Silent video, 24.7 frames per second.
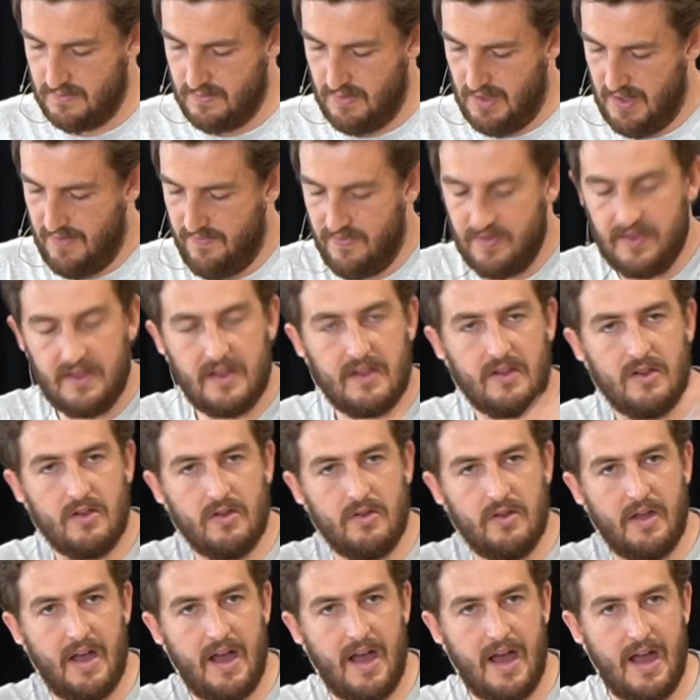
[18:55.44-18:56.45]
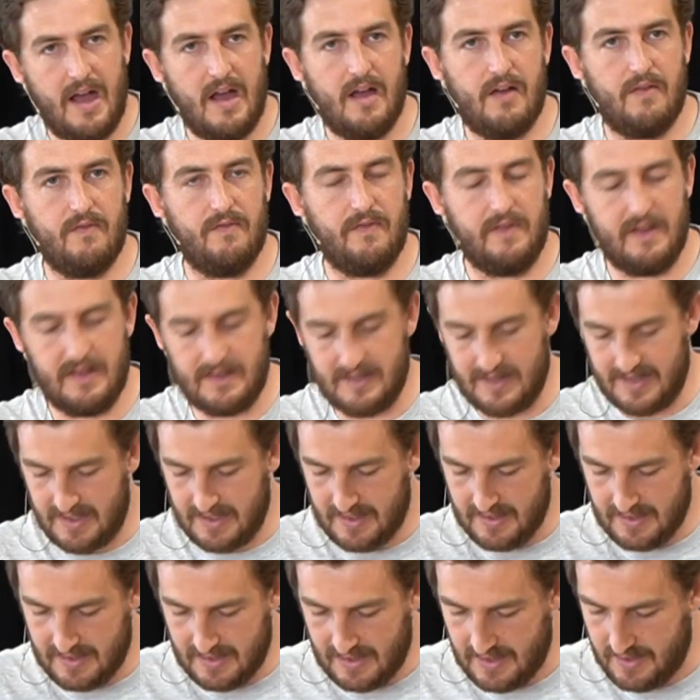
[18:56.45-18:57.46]
Everything that you have is a
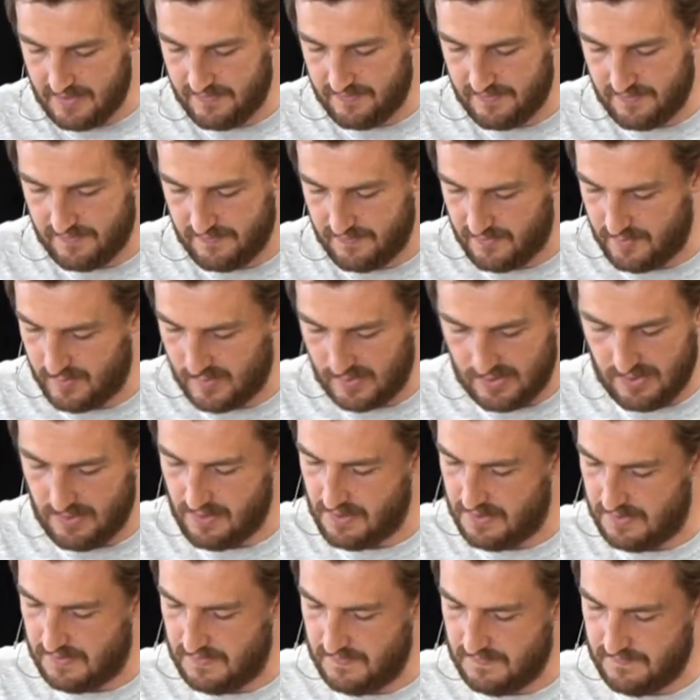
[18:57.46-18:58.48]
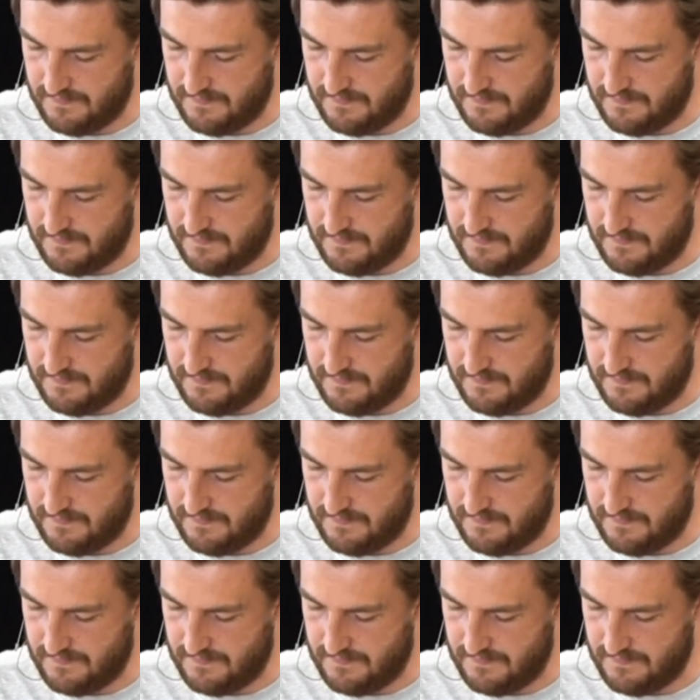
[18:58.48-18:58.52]
gift from God.